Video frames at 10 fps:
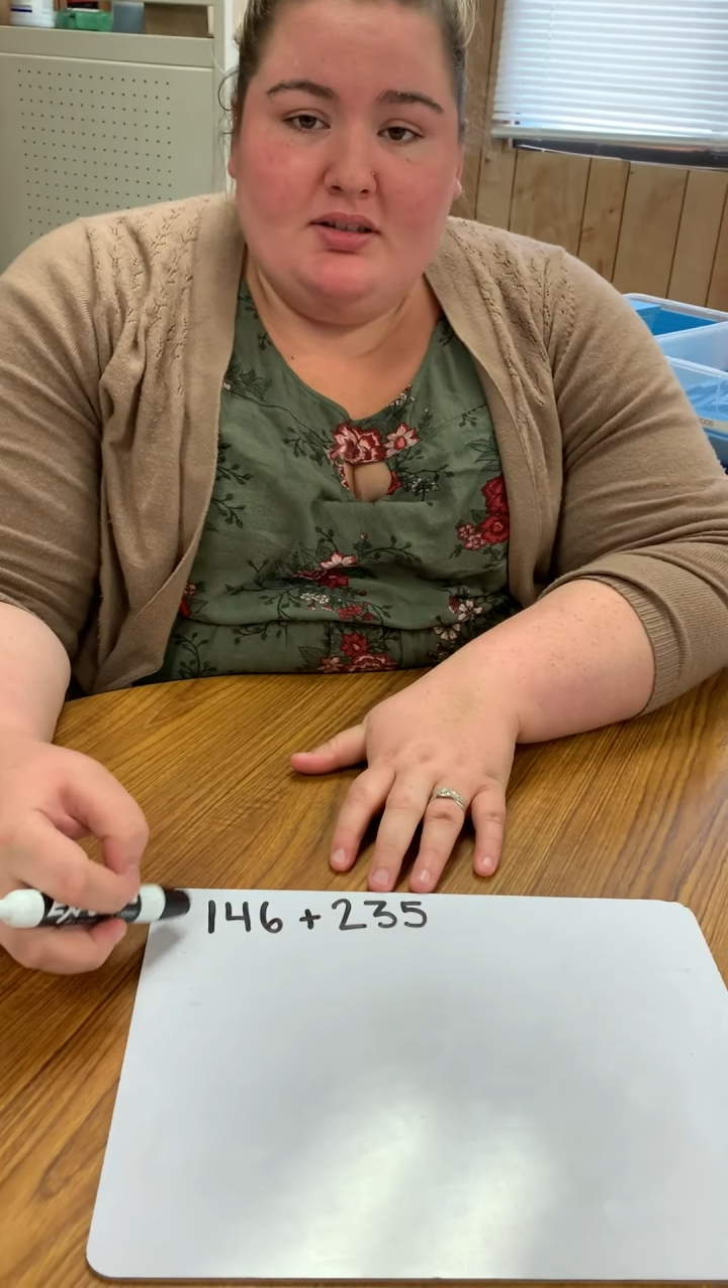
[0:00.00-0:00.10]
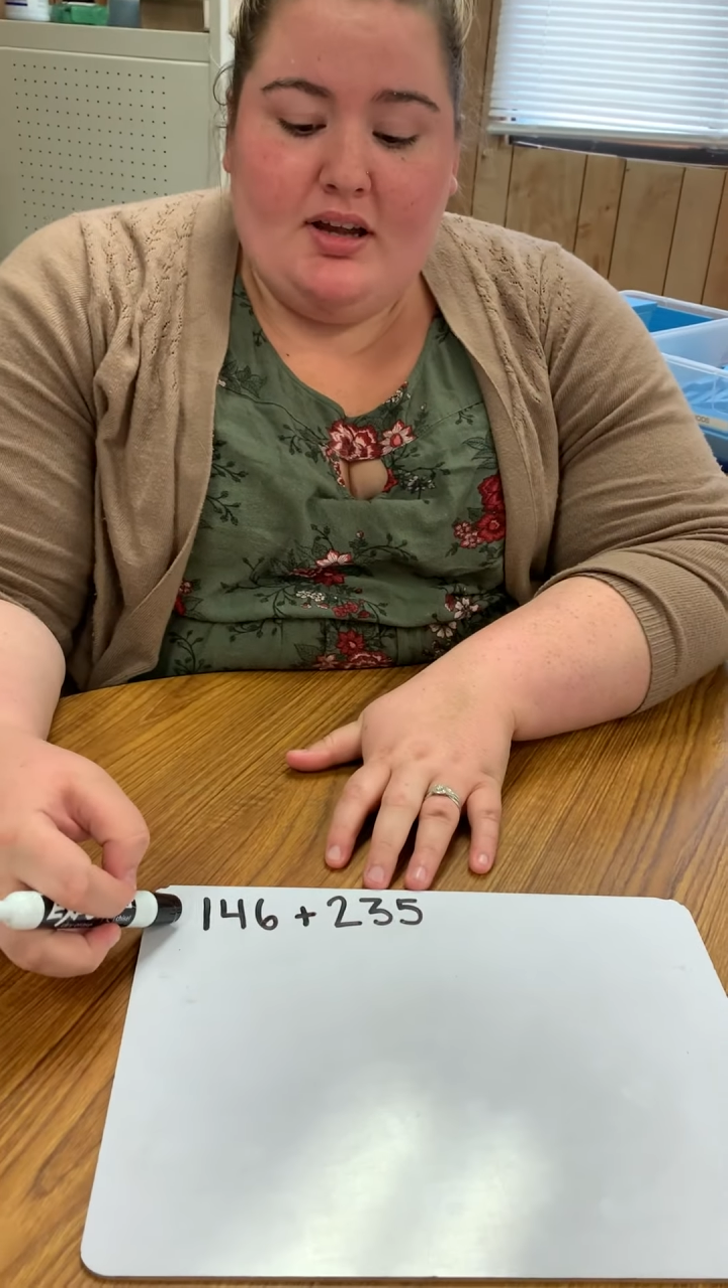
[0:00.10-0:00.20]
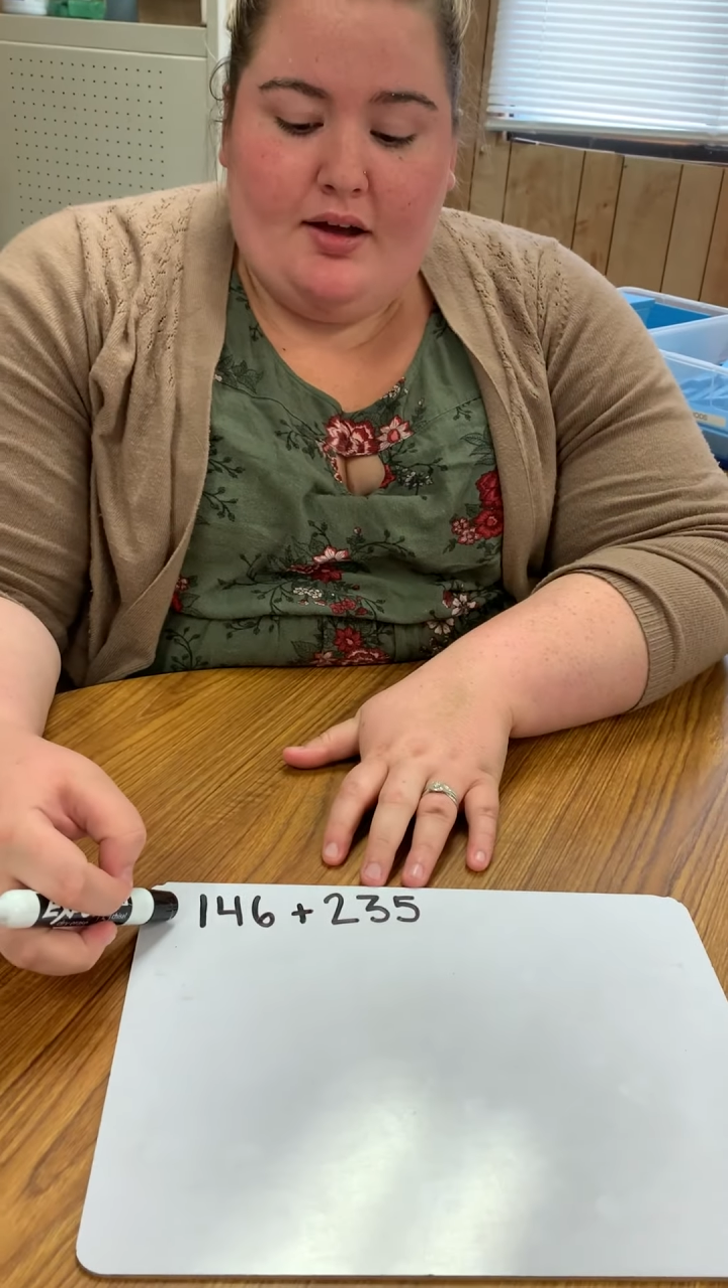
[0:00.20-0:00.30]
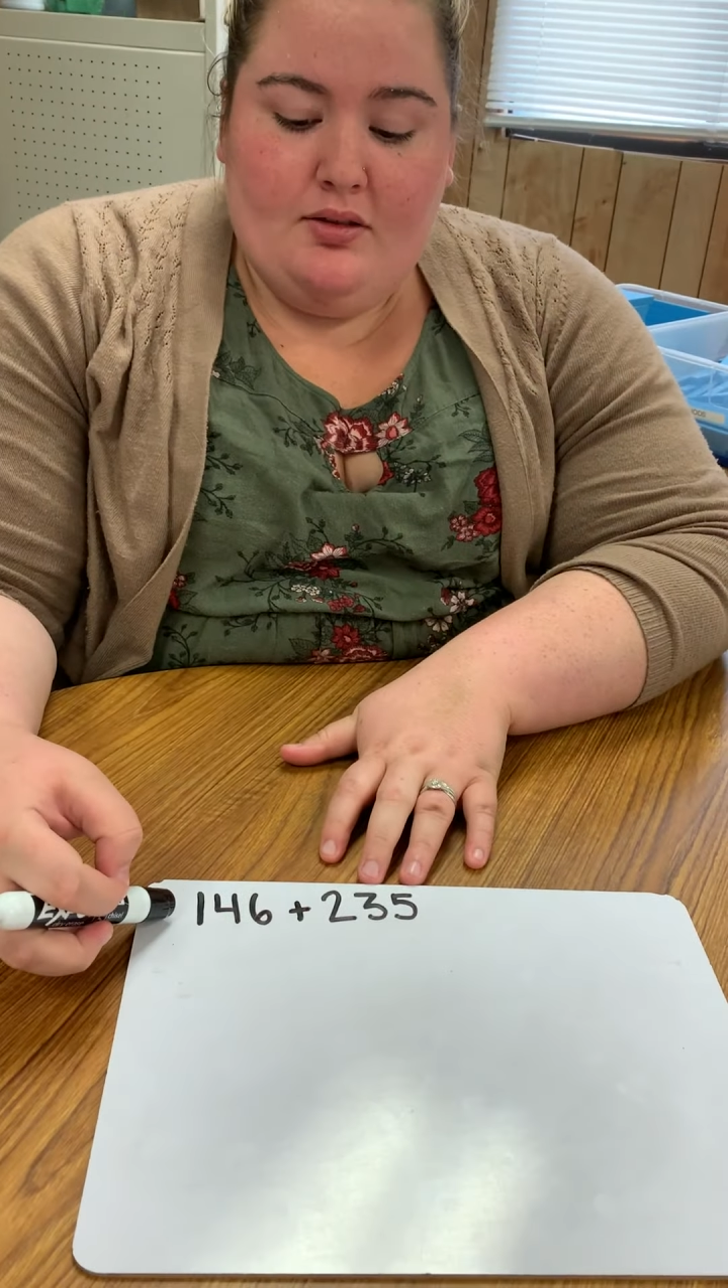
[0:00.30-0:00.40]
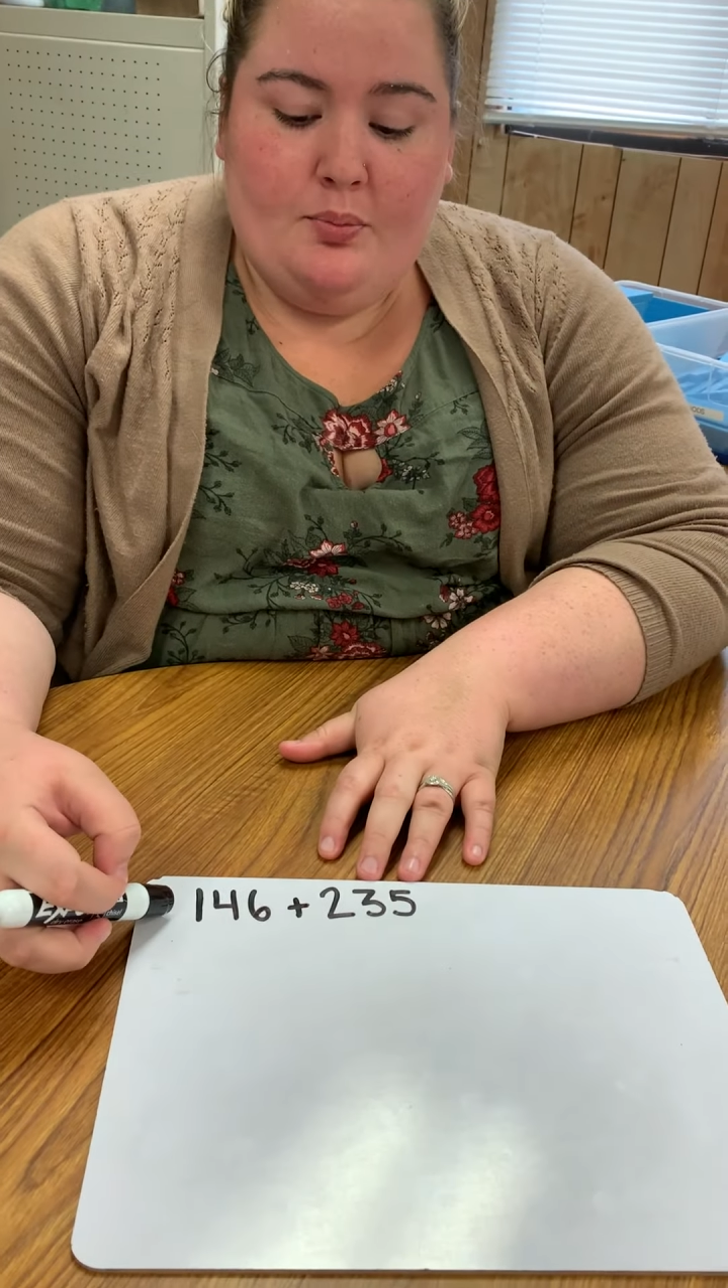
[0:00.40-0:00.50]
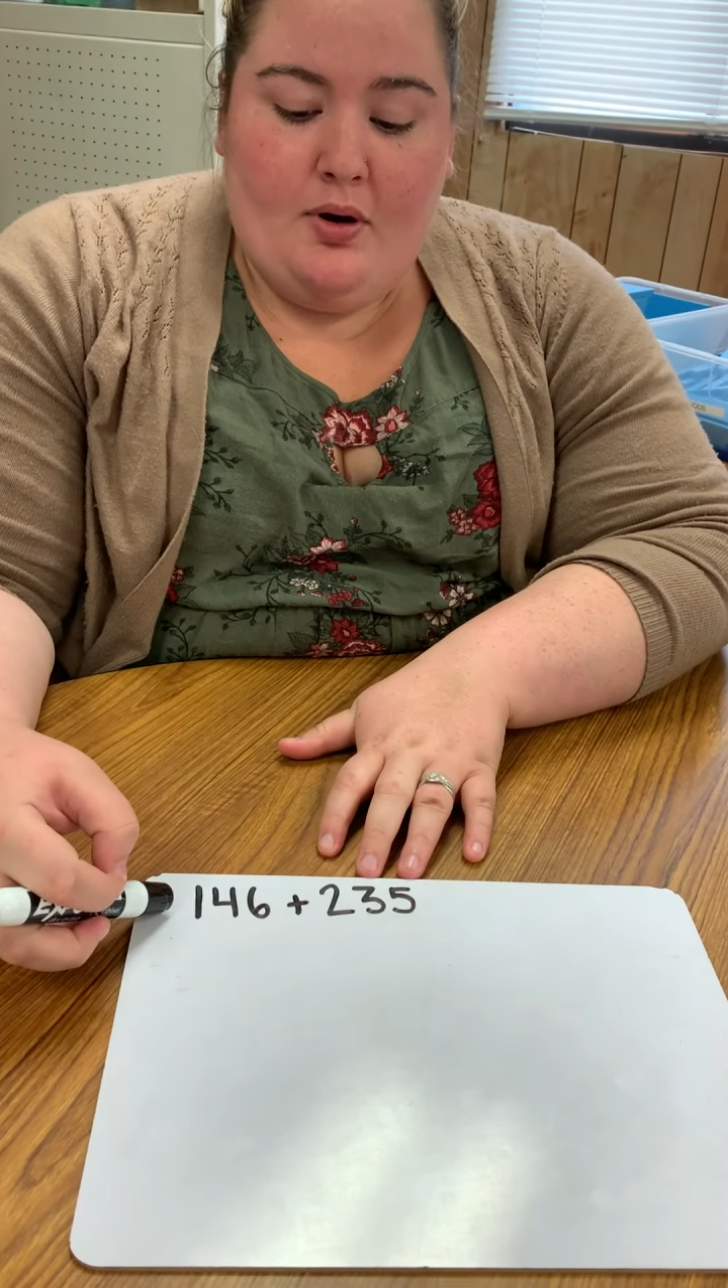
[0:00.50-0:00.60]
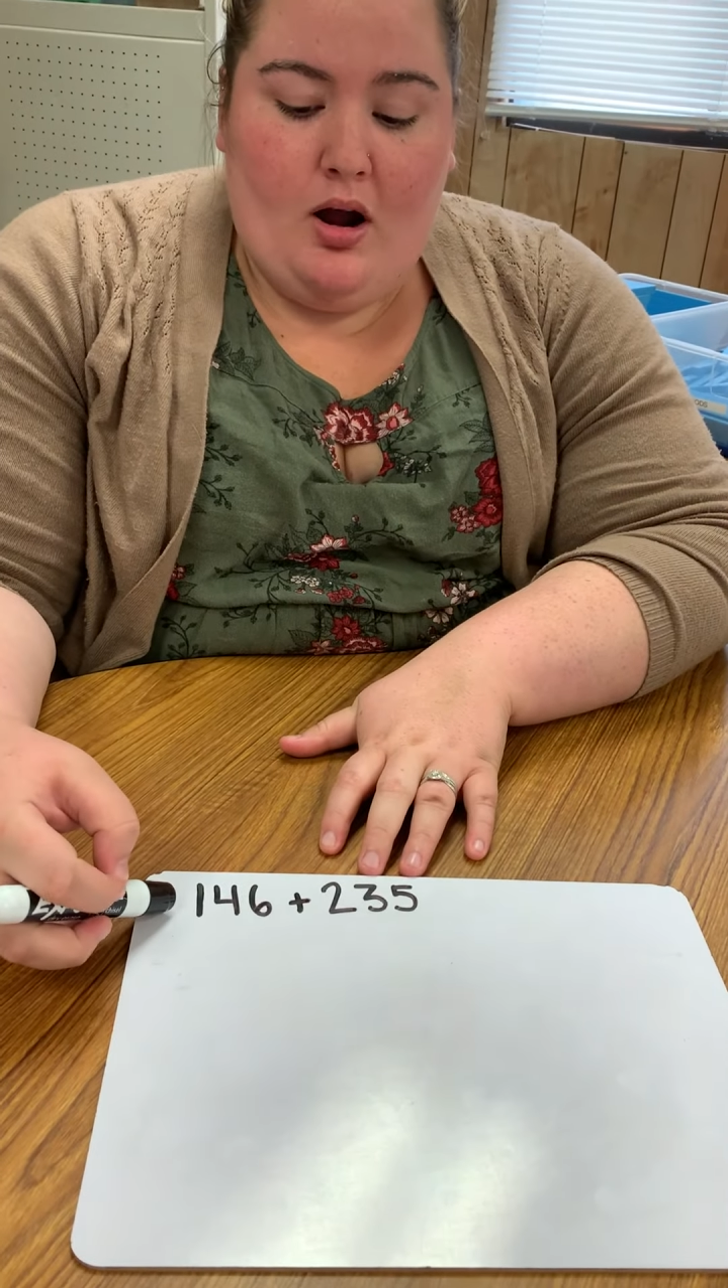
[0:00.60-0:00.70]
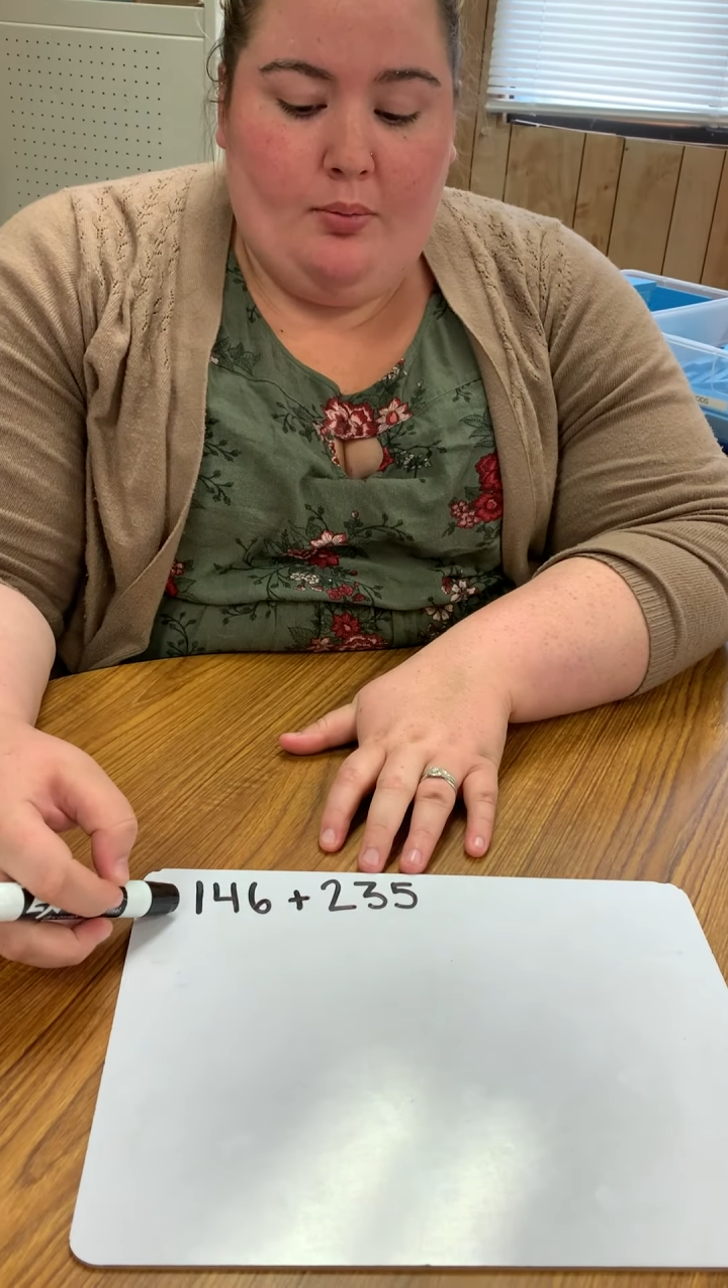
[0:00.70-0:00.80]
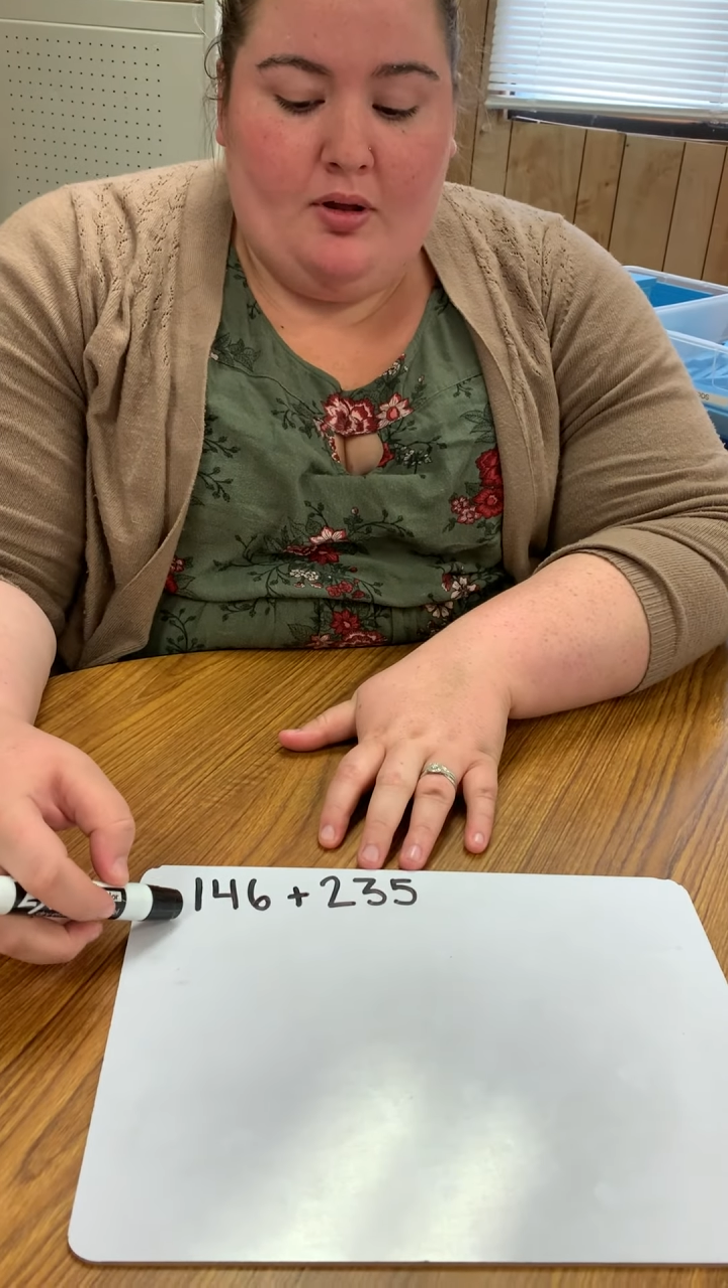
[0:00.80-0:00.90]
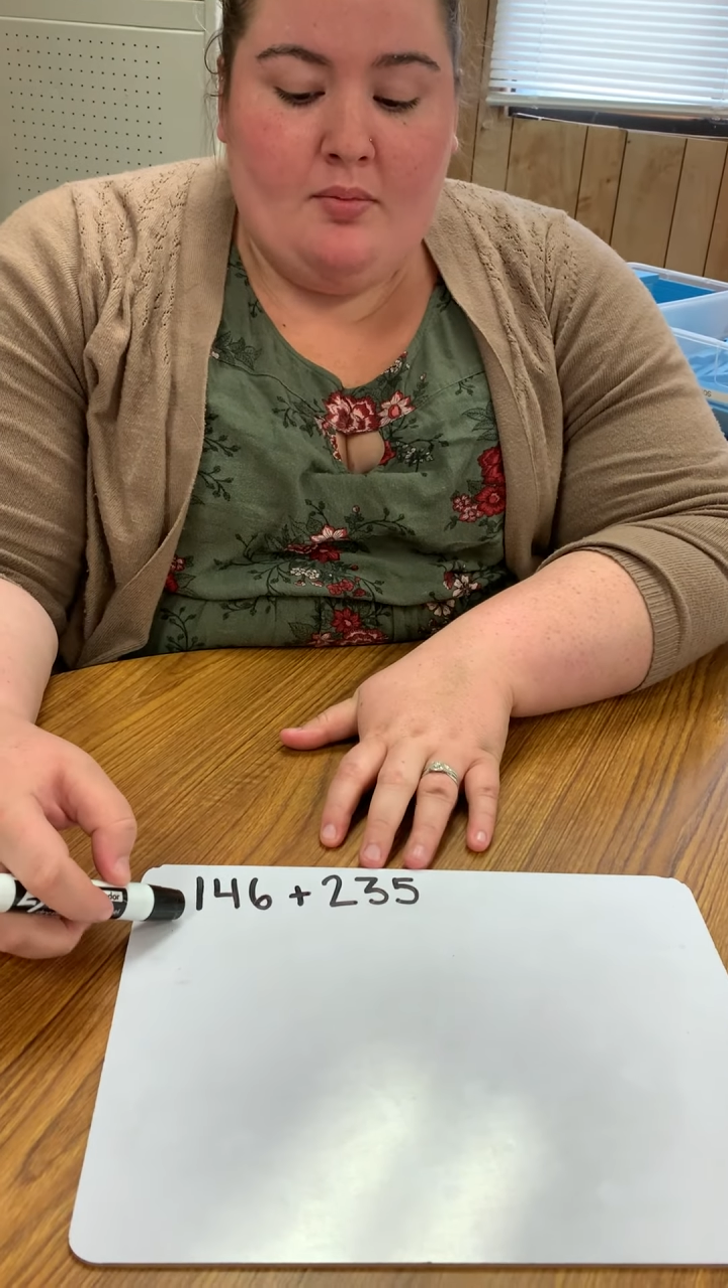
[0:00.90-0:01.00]
down the
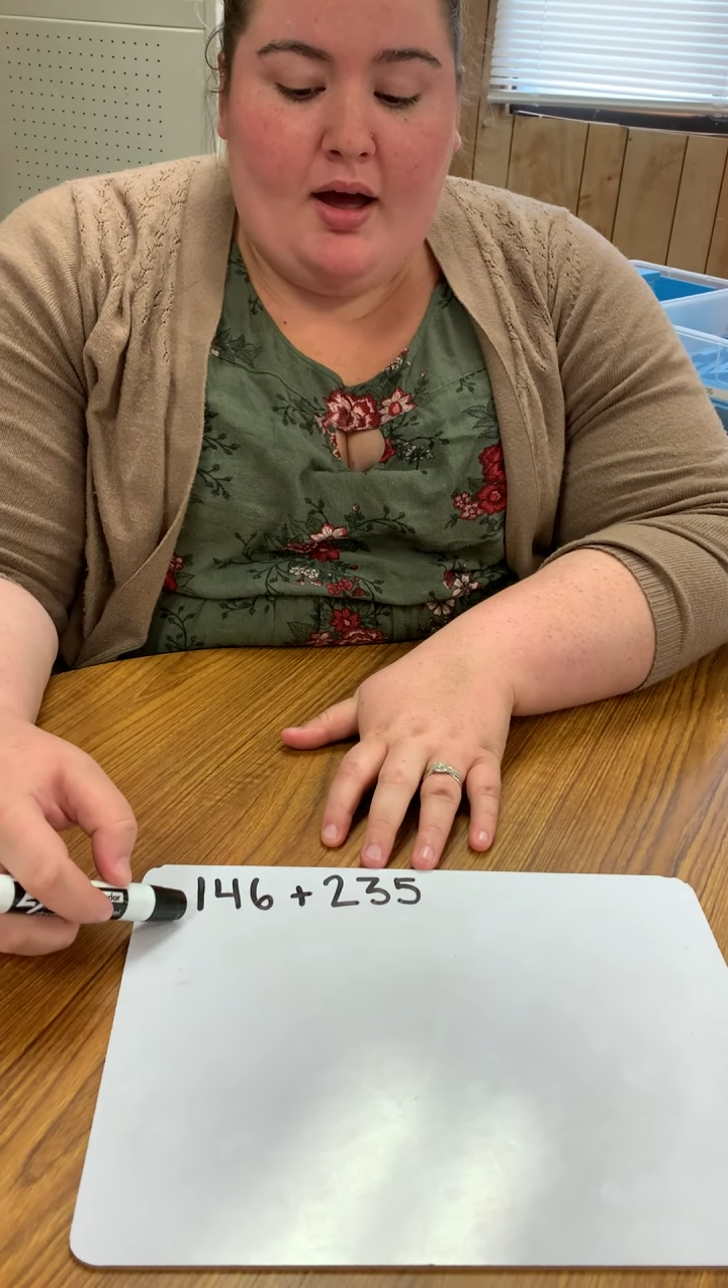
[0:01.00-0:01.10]
problem.